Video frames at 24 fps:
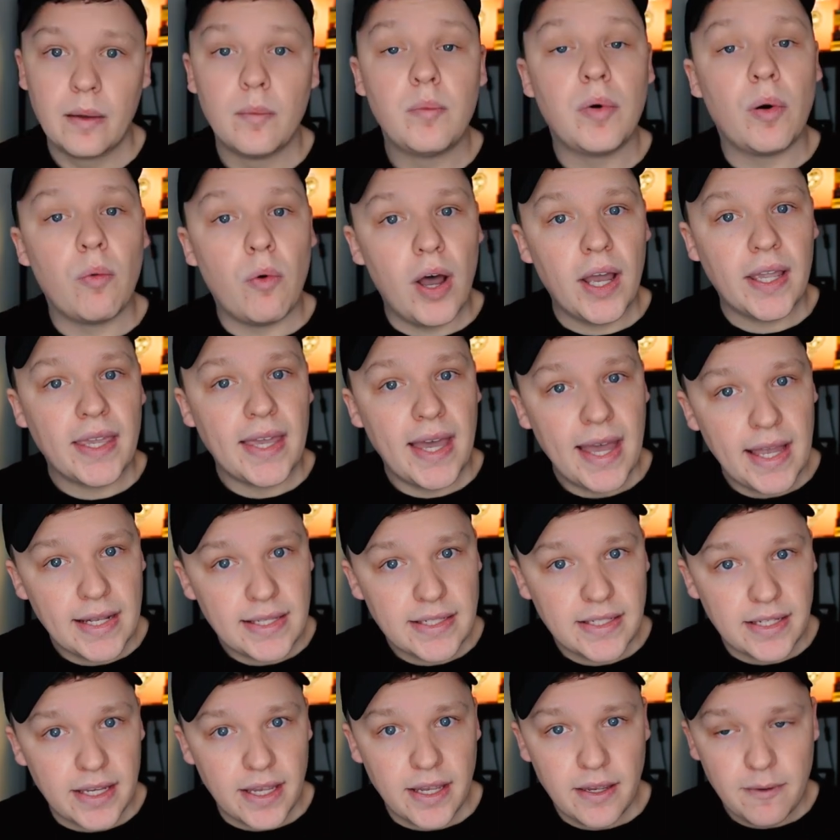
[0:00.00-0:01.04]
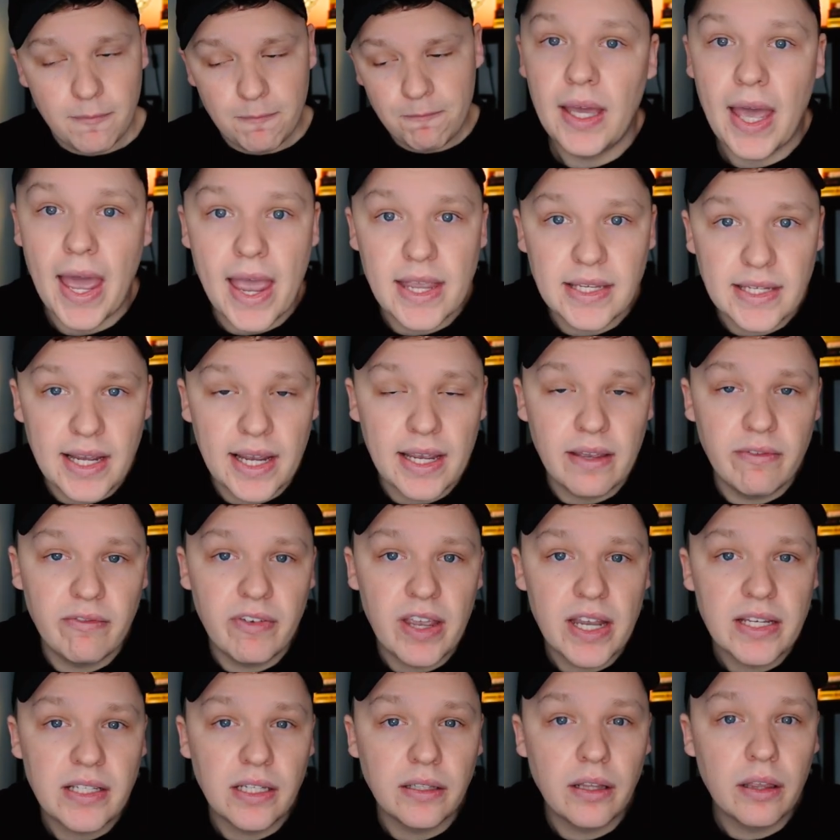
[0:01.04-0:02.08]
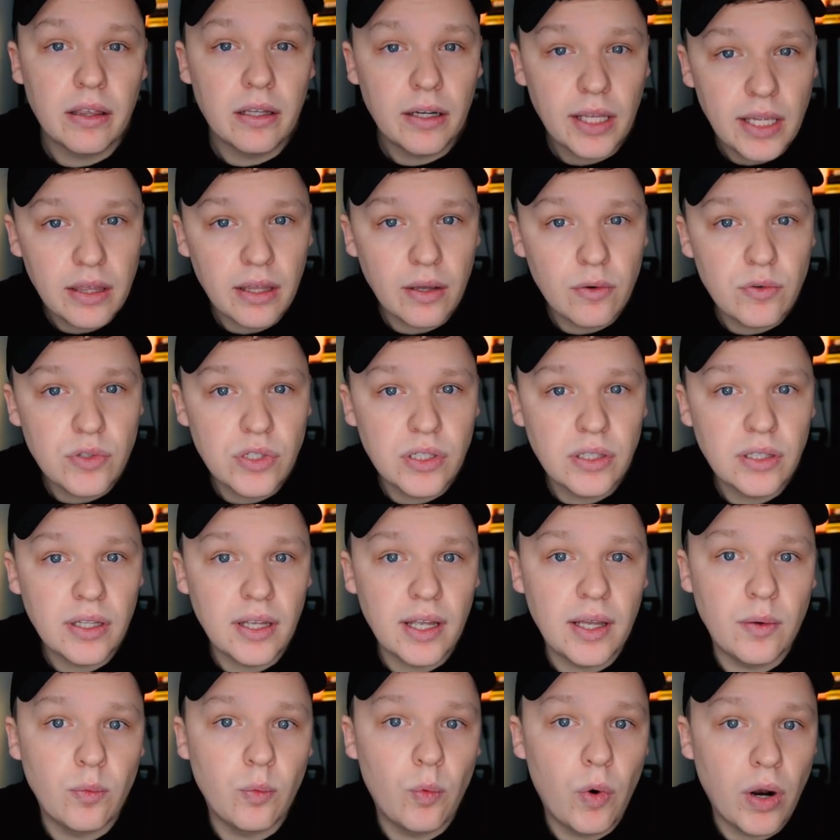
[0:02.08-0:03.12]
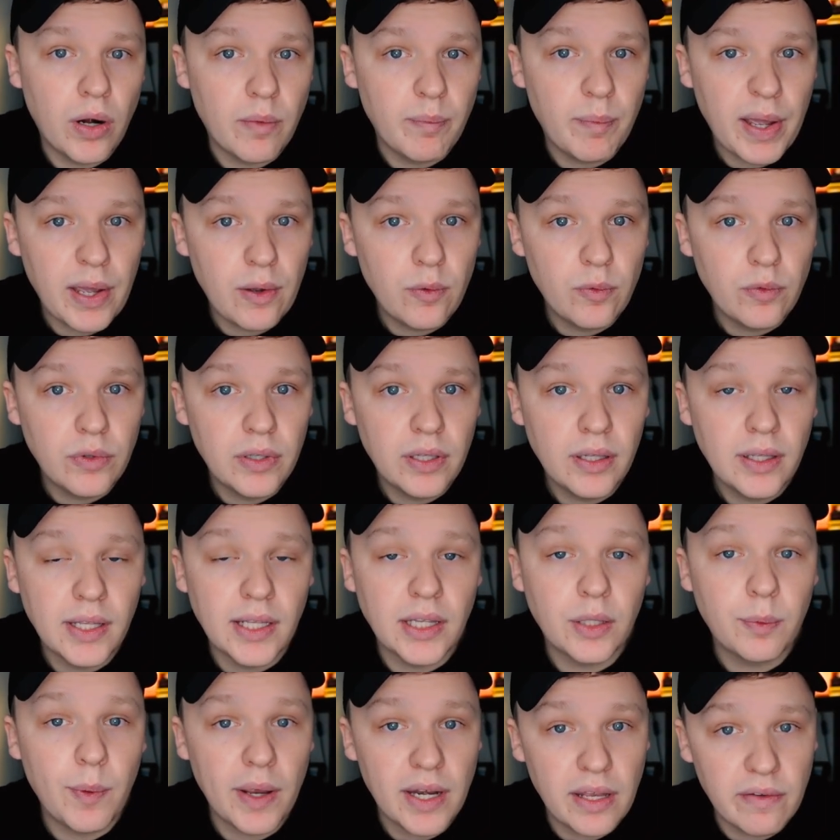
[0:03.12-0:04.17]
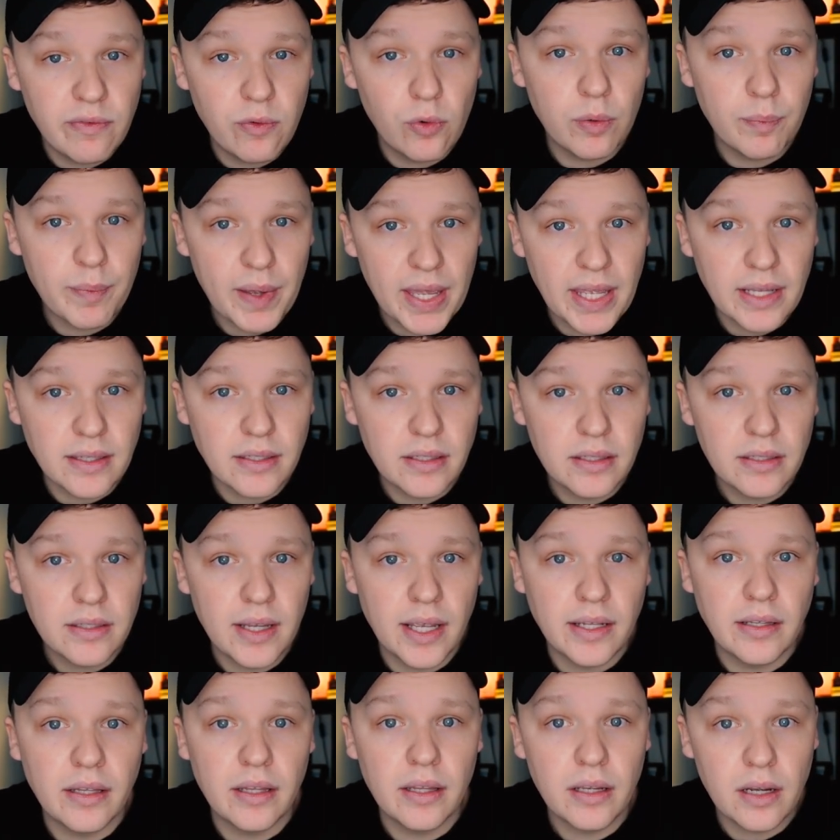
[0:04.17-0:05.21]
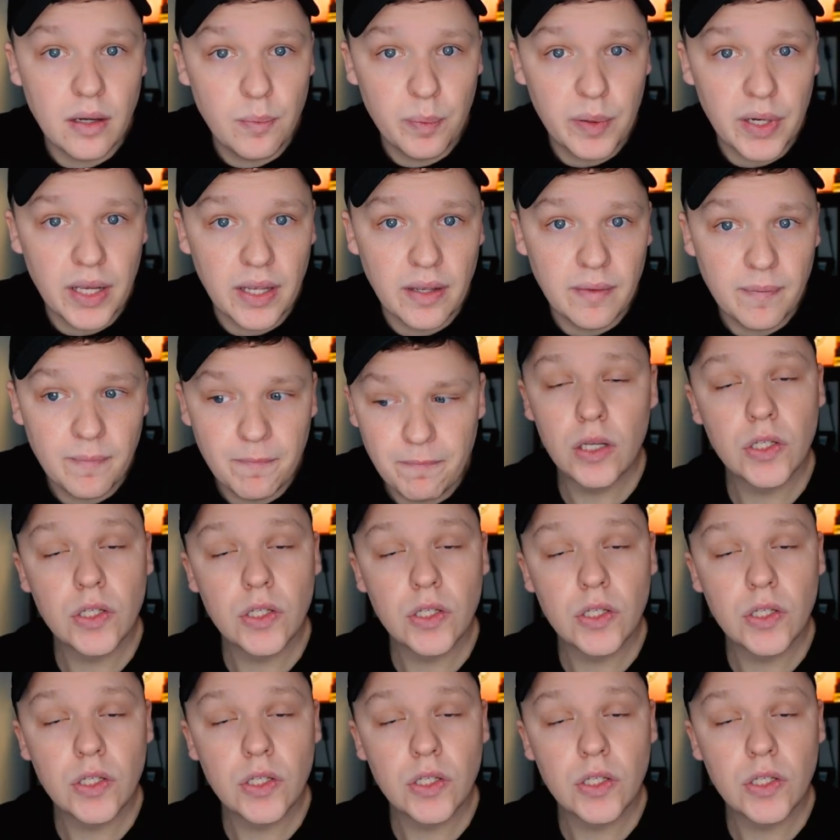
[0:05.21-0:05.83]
But what I can say is I invested £3,001 and 24 pence into the company.